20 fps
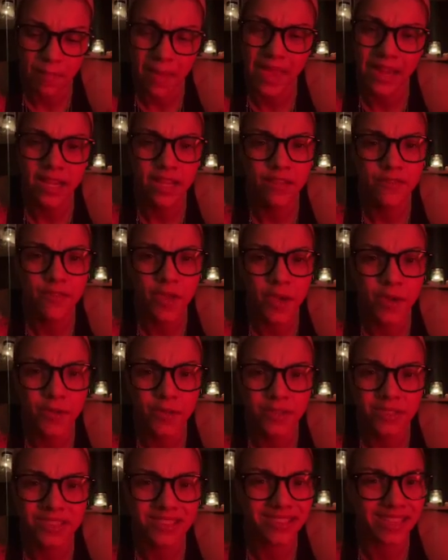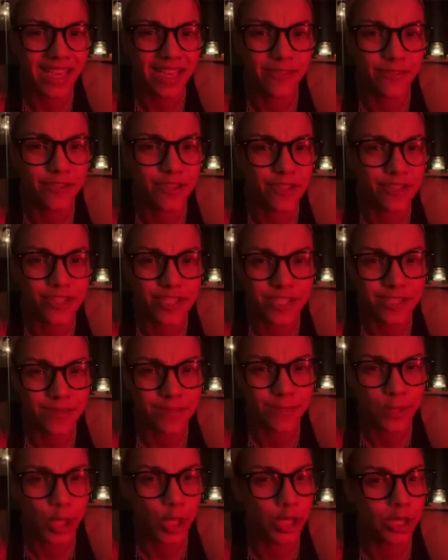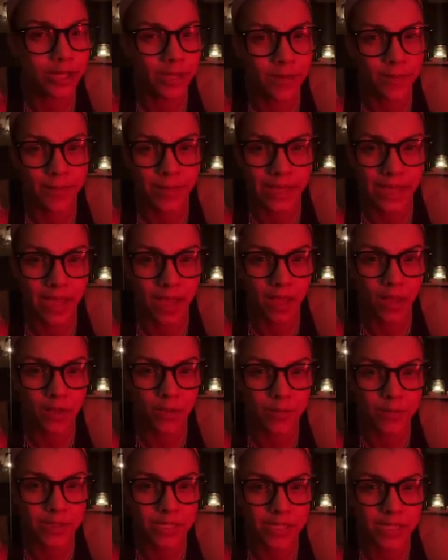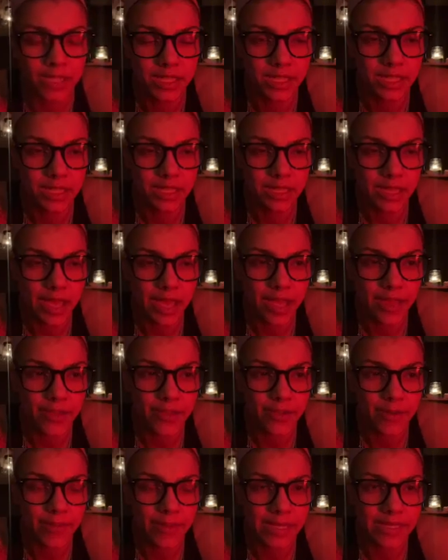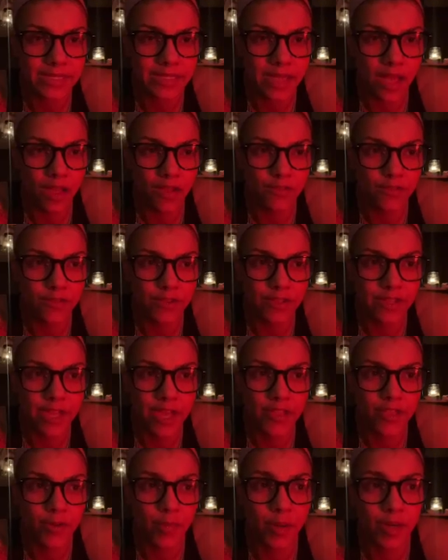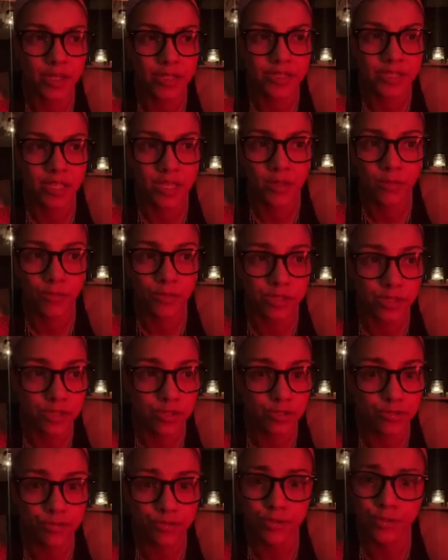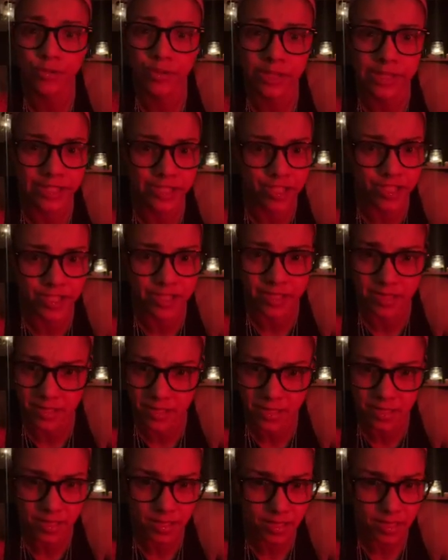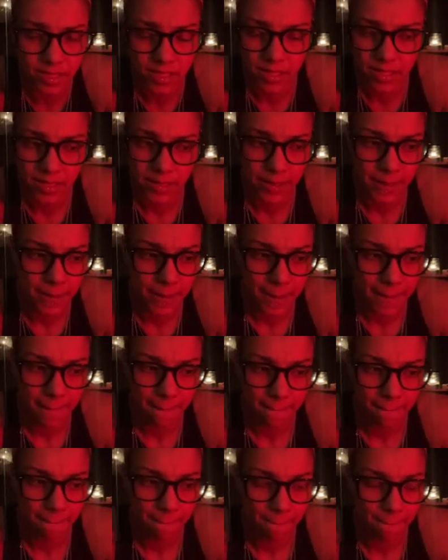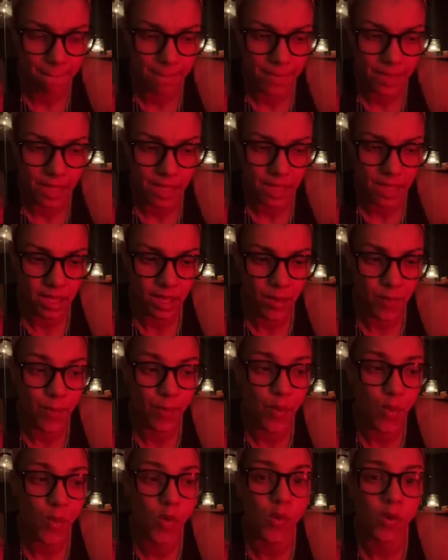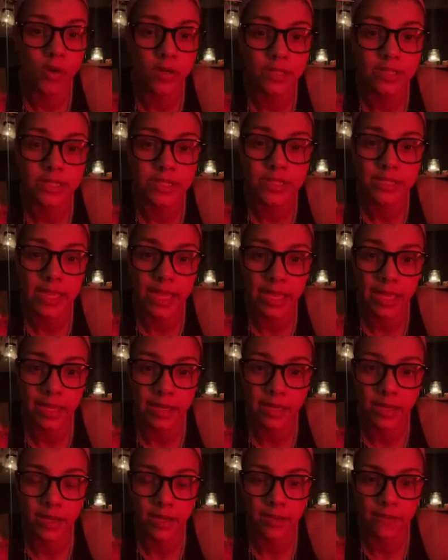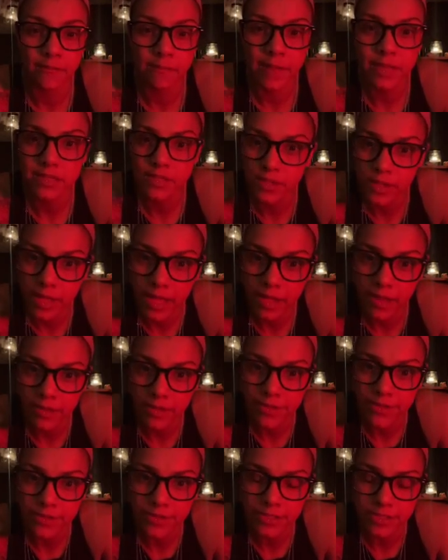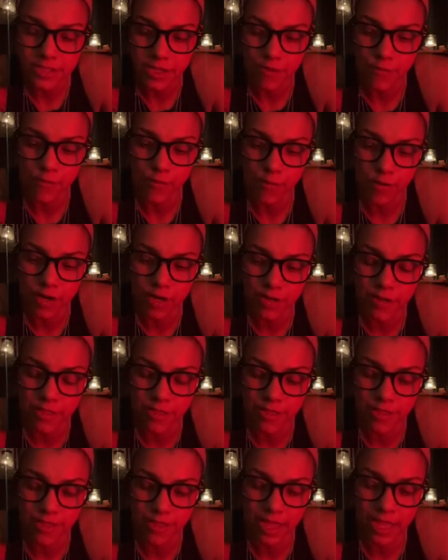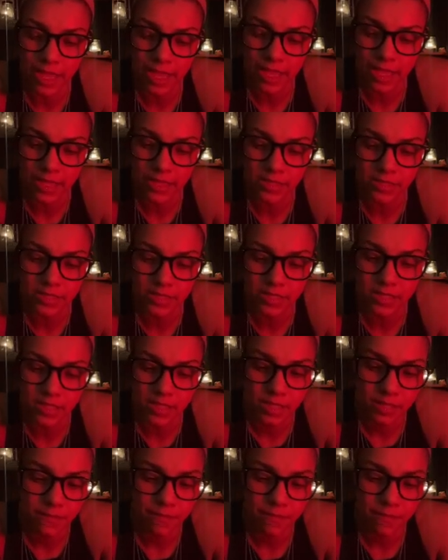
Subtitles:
many of those I feel just couldn't be helped. Either myself or the other person was truly just in a poor state of mental health or self-worth, and